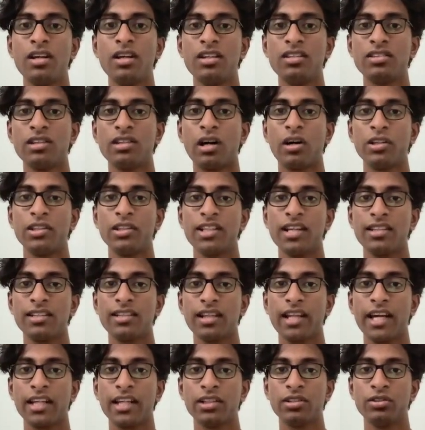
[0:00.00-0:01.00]
So I'd
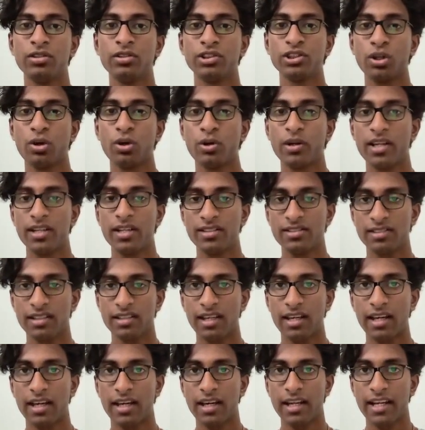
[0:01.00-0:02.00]
just like to show this
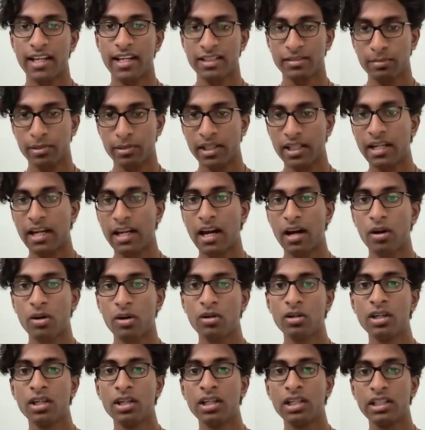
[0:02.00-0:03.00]
and explain
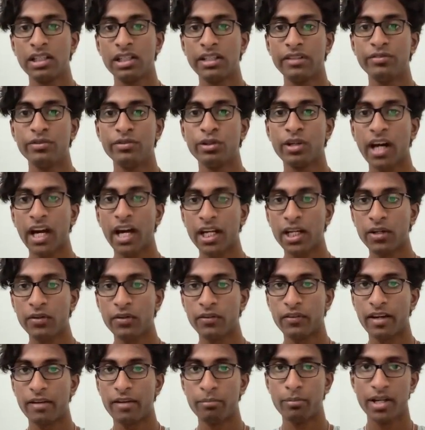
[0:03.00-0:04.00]
how if you kind
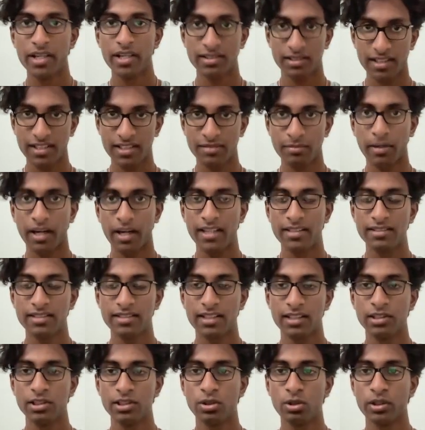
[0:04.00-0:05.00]
of embrace this
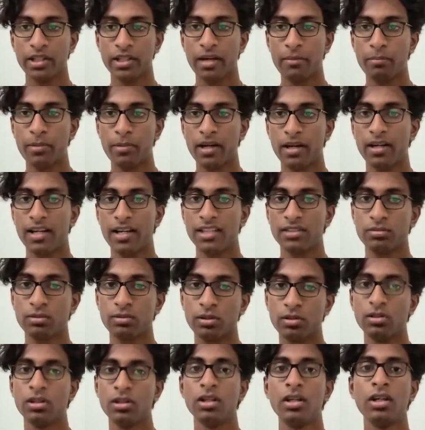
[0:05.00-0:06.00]
mindset, you'll get better as
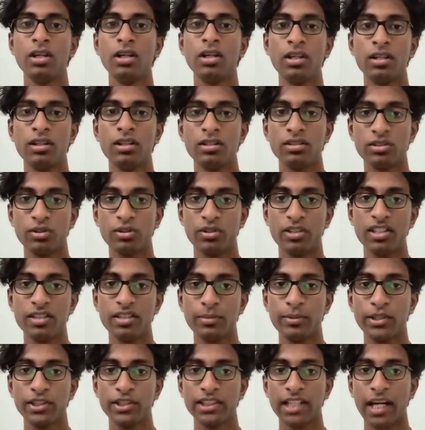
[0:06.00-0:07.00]
well. So in this
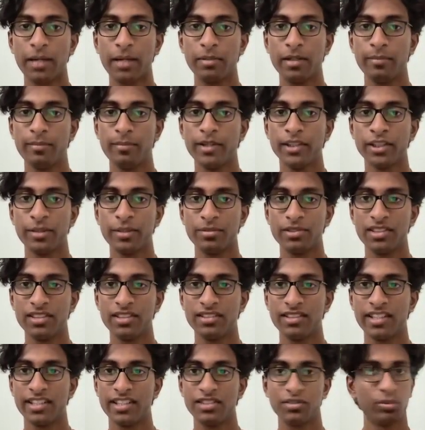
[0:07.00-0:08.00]
version, I play bishop
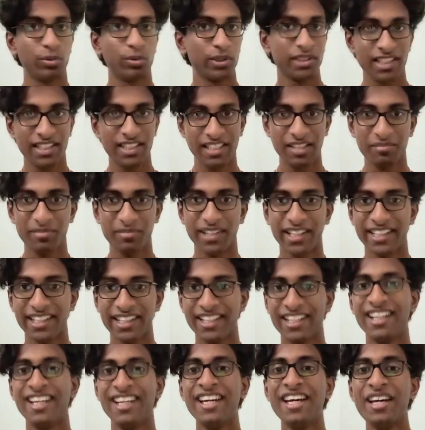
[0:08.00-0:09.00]
c6, which is a
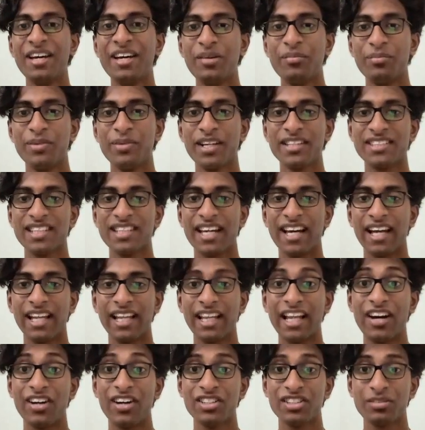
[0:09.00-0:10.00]
blunder because it
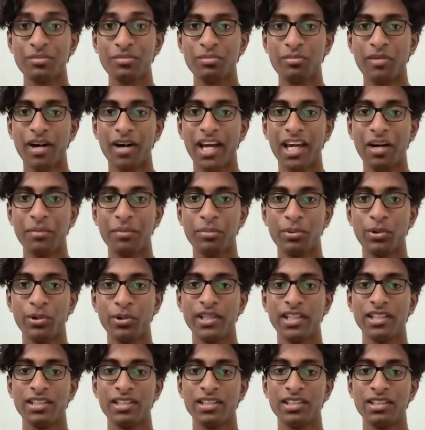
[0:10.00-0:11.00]
allows my
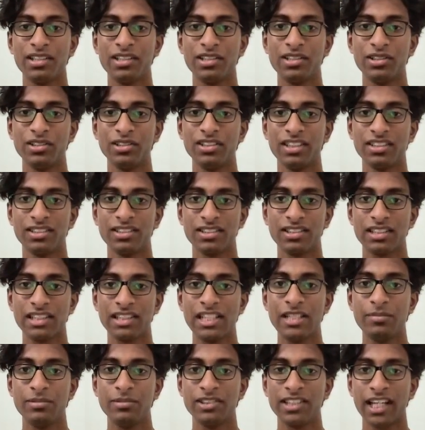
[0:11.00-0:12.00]
opponent to just
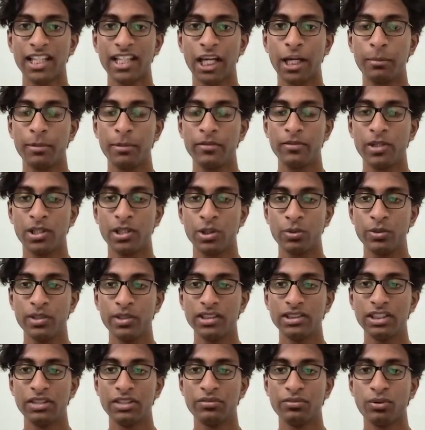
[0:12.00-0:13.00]
keep checking me with
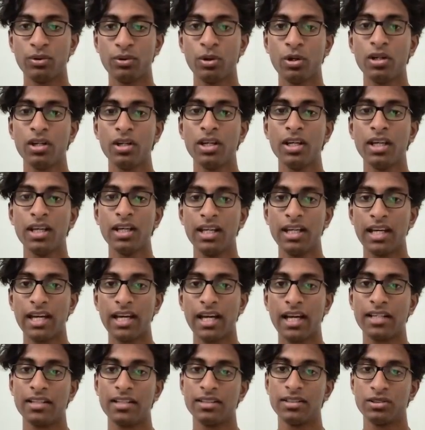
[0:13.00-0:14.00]
queen g4
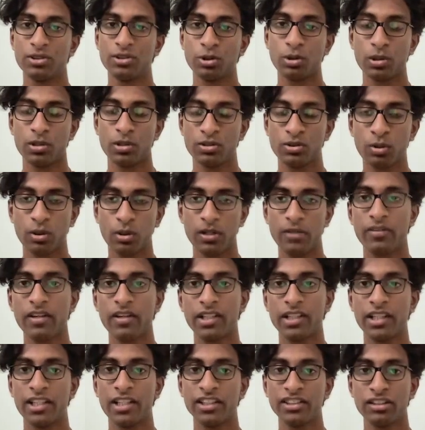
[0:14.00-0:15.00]
and sort of
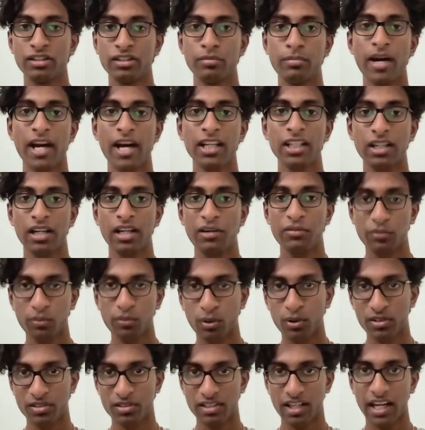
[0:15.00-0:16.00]
get initiative back. Of
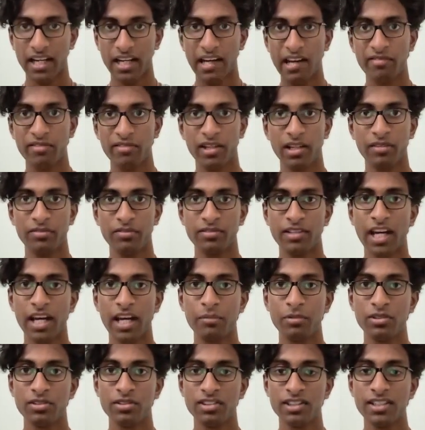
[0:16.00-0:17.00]
course, I don't have enough
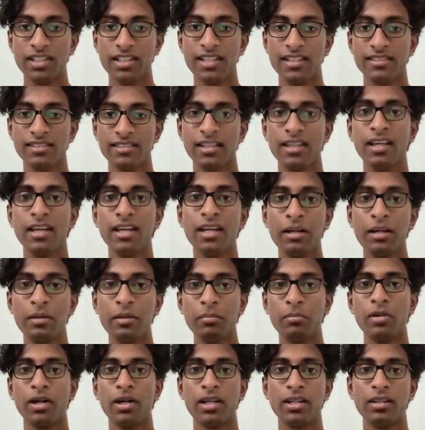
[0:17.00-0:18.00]
time to see this,
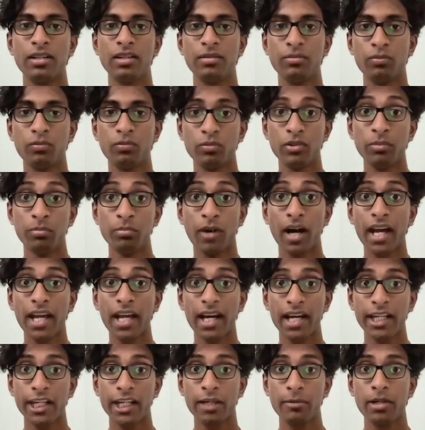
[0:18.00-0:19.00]
but my
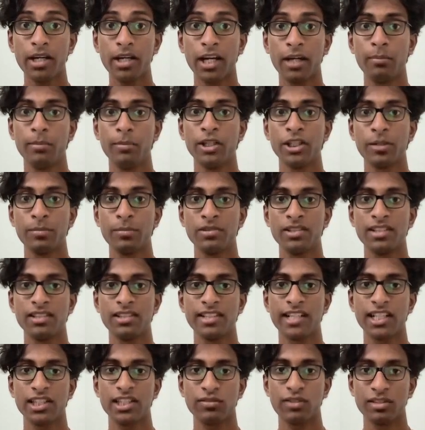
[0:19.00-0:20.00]
idea behind bishop
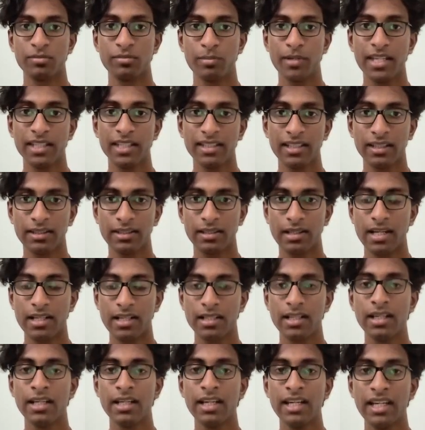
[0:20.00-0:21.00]
c6 was making a
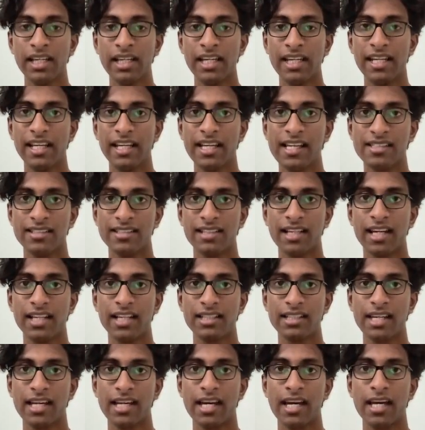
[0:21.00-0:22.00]
threat, hitting his
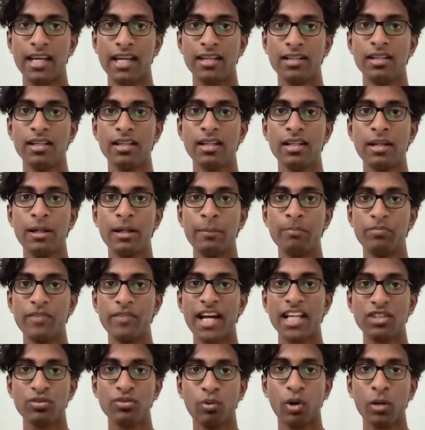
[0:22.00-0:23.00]
knight, and
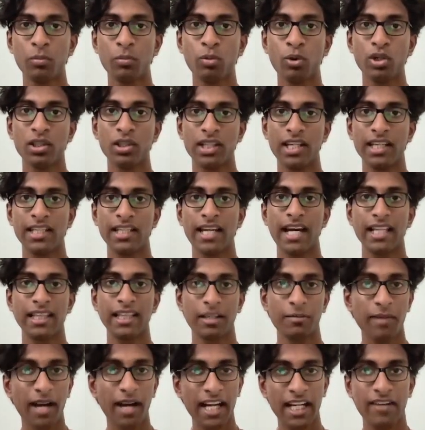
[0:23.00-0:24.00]
that's one more thing at
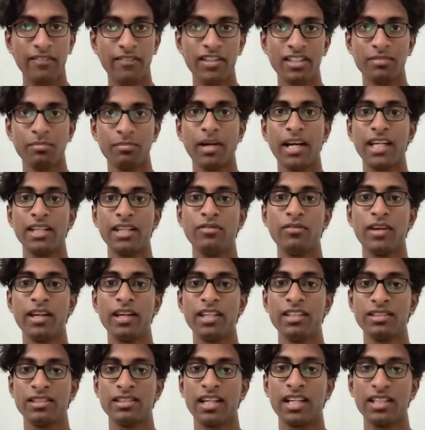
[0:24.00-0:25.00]
the back of his mind when
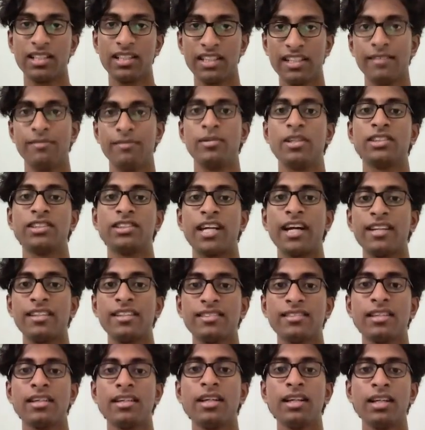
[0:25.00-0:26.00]
he's trying to give me
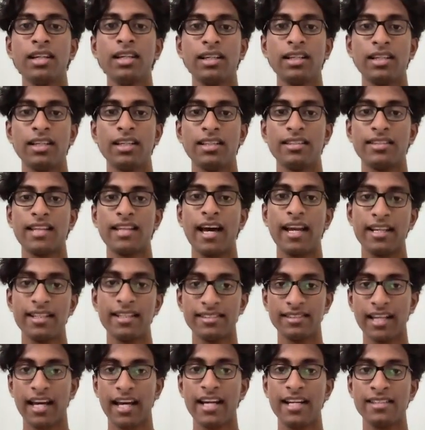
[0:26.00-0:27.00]
checks, is that
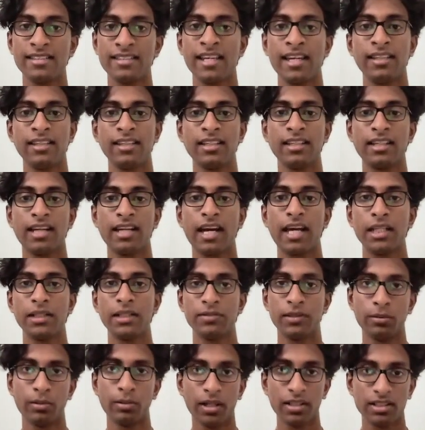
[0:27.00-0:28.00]
his knight is hanging, and
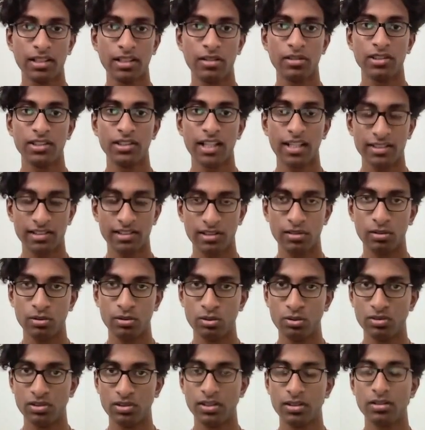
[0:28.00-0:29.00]
if he runs out of checks, he'll
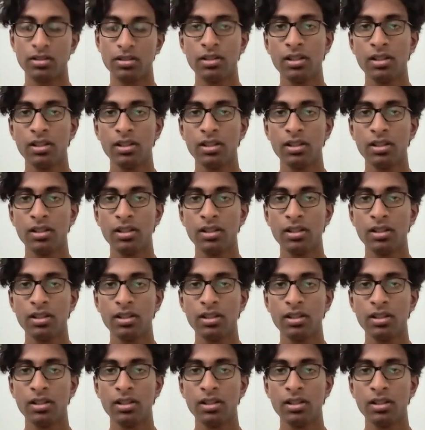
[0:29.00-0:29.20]
lose it.